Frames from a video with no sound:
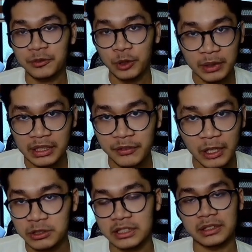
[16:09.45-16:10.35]
nominative,
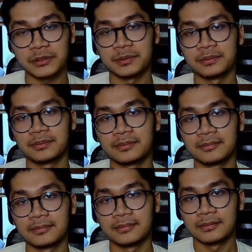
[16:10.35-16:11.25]
accusative.
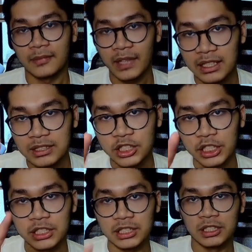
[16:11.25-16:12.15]
Trust.